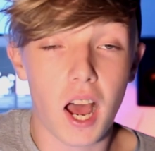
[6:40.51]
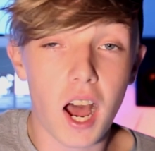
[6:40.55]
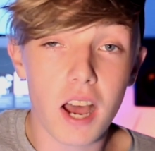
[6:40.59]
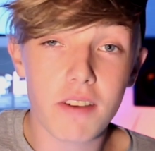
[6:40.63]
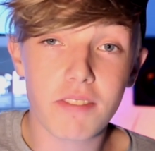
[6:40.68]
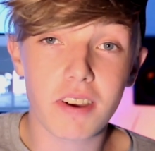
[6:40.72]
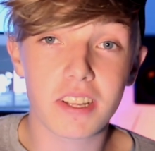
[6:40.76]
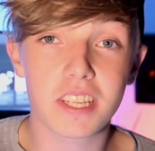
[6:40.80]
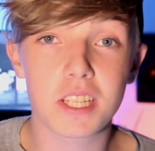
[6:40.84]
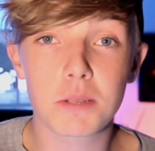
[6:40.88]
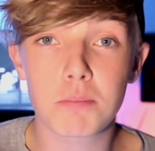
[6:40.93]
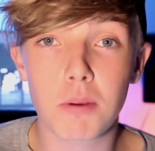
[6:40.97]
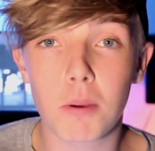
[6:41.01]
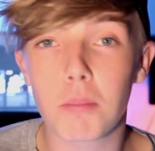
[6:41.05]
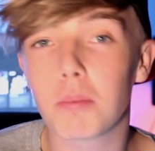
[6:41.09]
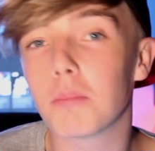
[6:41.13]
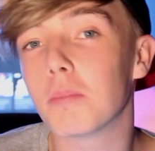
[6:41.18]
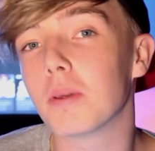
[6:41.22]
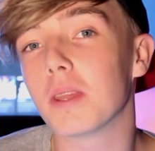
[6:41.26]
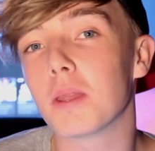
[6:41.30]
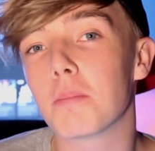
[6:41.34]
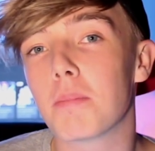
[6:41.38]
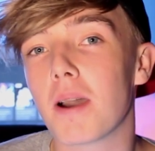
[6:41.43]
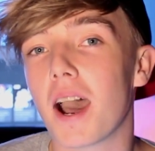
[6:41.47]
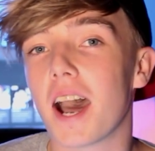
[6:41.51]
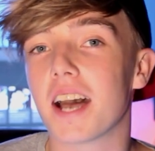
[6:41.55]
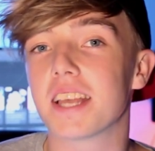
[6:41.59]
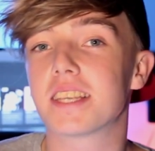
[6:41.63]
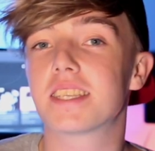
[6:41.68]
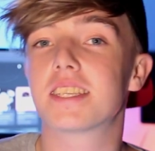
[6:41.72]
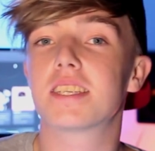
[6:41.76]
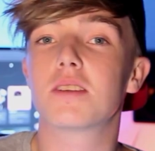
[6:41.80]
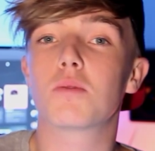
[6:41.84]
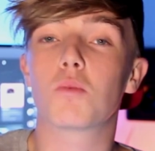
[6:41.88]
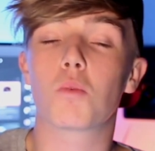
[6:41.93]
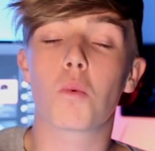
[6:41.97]
I've had this problem in the
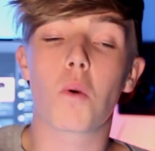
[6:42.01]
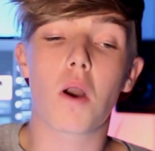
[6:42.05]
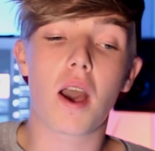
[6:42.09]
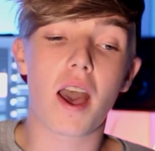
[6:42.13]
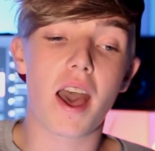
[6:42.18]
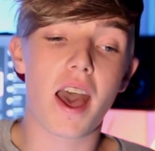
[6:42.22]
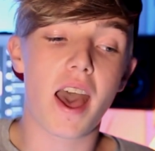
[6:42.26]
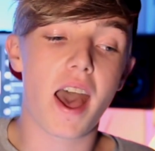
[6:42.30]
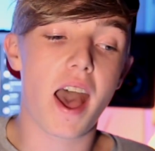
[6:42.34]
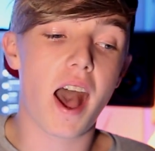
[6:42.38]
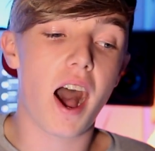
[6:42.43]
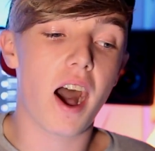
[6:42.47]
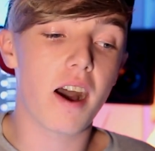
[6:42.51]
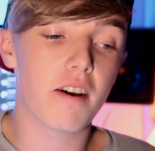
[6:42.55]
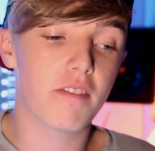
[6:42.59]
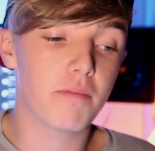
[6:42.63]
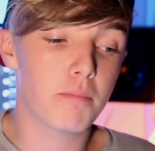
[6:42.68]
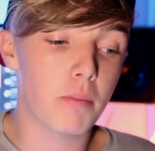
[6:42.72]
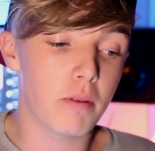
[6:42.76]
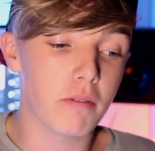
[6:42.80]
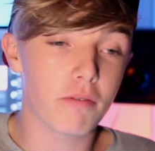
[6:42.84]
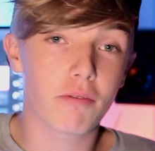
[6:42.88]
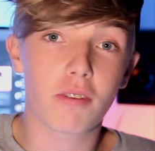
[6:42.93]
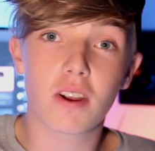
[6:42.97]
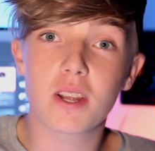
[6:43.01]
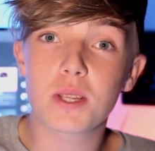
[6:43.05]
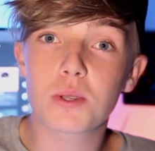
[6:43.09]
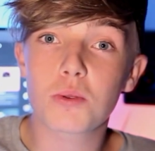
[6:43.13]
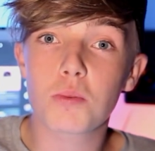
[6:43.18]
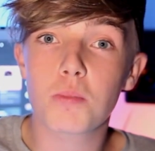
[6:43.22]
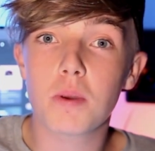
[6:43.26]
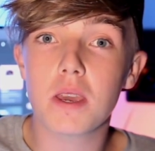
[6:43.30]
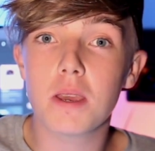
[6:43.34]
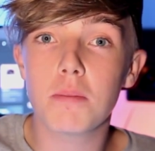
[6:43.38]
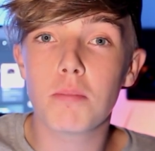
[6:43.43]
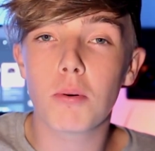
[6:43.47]
past where I've been friends
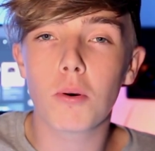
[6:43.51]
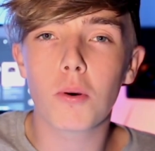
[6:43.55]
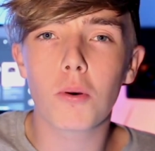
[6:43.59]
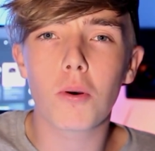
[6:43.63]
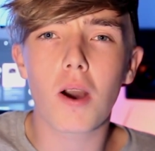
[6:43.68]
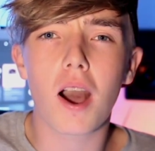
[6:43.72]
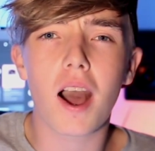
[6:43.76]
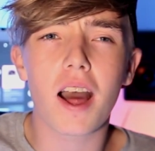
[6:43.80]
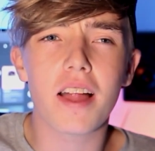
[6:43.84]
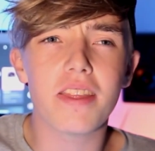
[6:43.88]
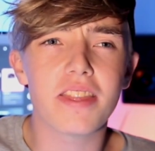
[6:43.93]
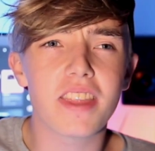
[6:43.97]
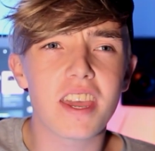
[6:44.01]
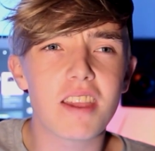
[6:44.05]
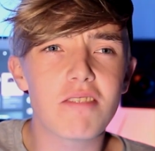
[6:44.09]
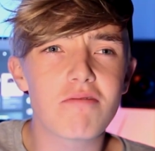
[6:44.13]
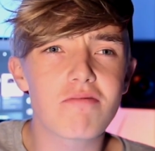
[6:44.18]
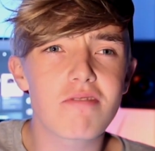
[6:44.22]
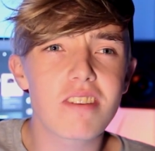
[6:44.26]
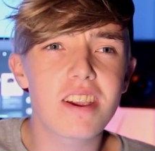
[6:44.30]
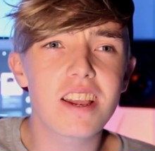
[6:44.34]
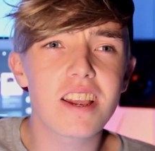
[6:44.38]
with people and they